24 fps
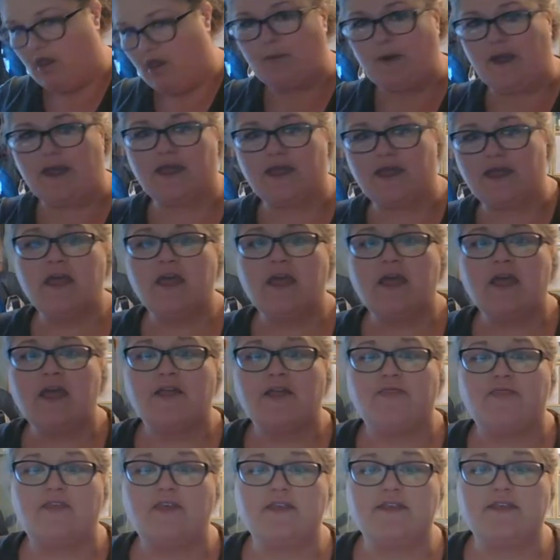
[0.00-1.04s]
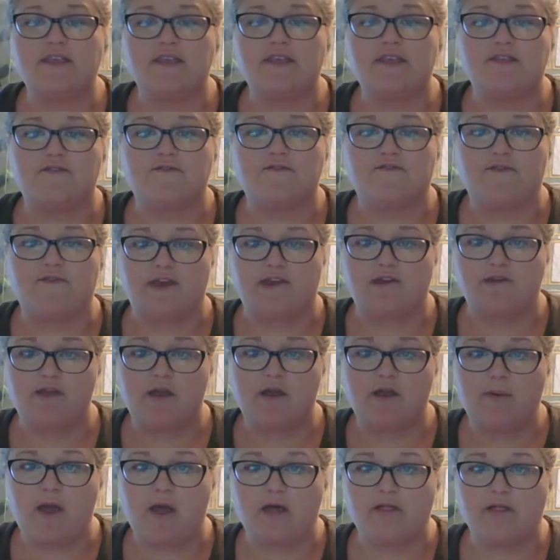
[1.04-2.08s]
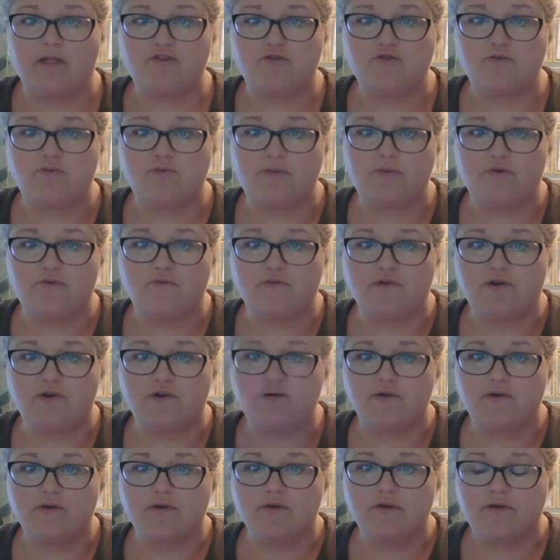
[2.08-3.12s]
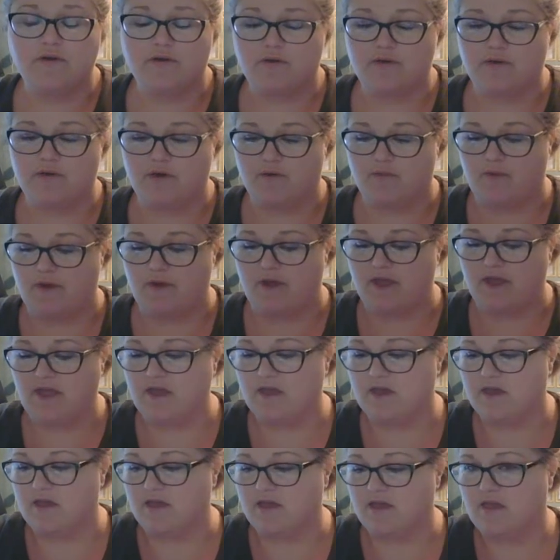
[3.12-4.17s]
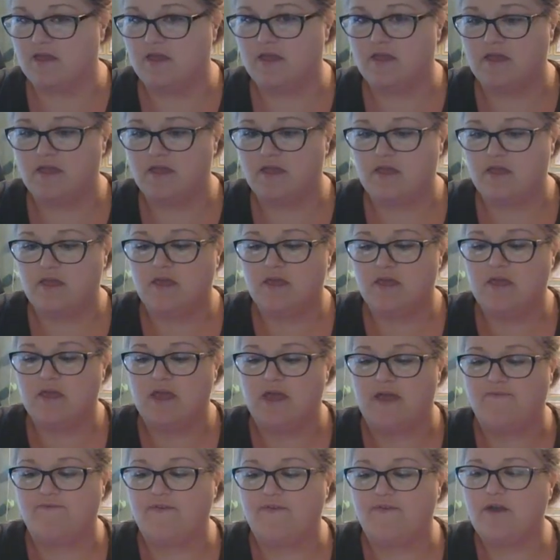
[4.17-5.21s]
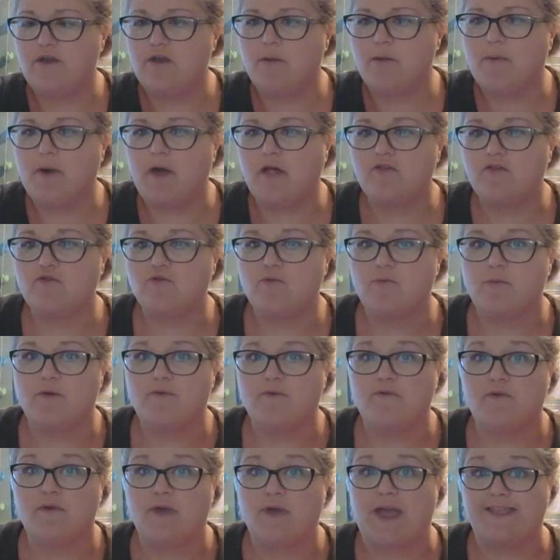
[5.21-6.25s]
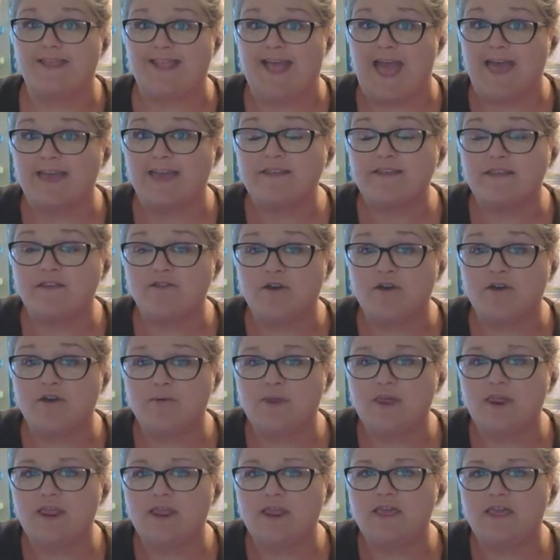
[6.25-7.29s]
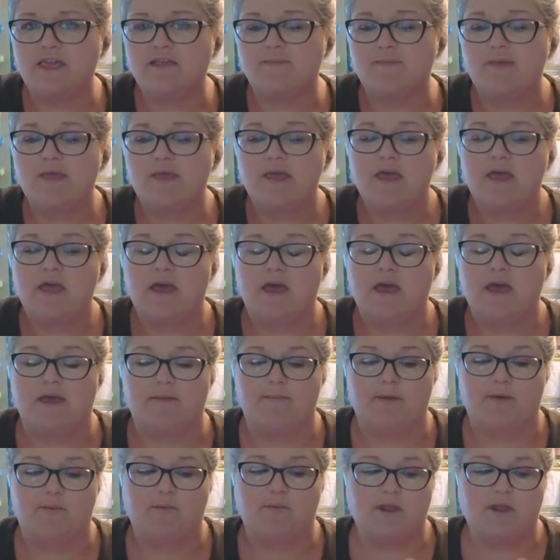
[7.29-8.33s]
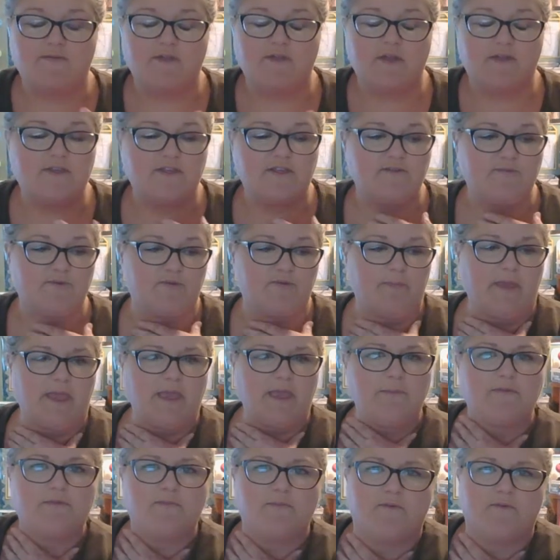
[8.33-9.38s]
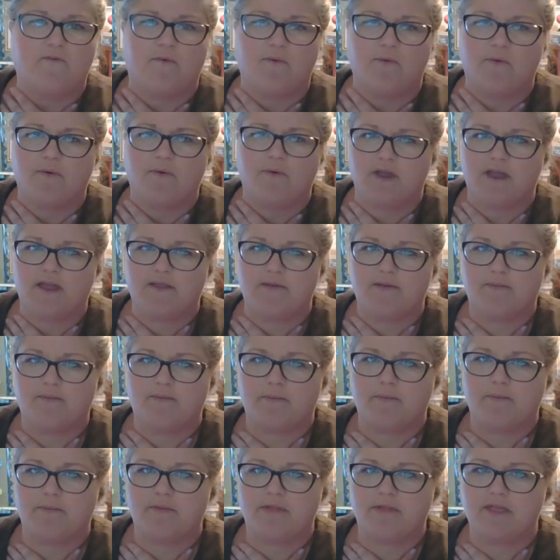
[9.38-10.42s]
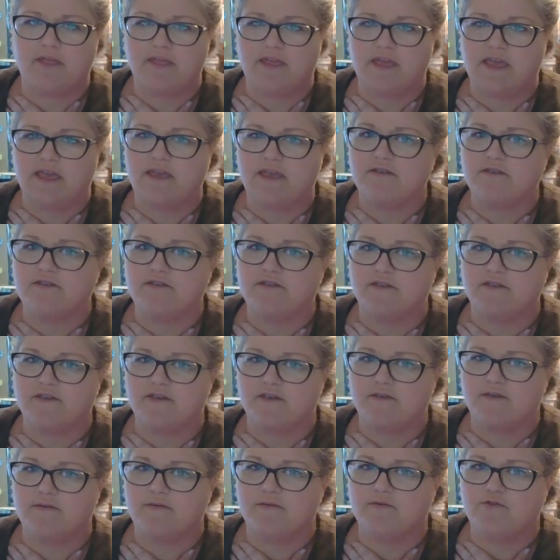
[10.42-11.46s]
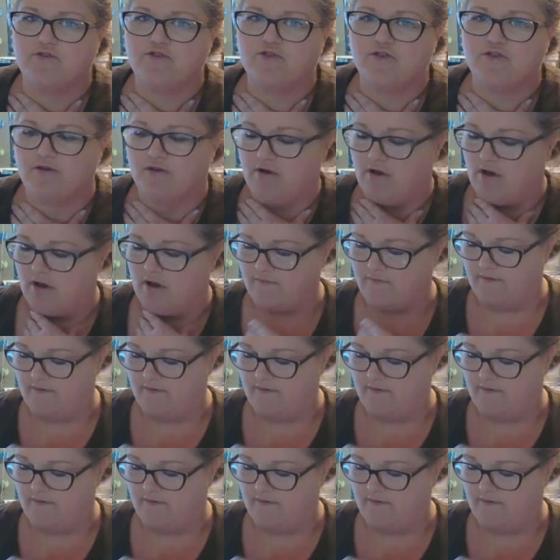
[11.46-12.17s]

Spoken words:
right. This is fingernail polish remover. All right. And fingernail polish remover has acetone in it. And when I've done this with Peeps before, it completely eats the sugar off of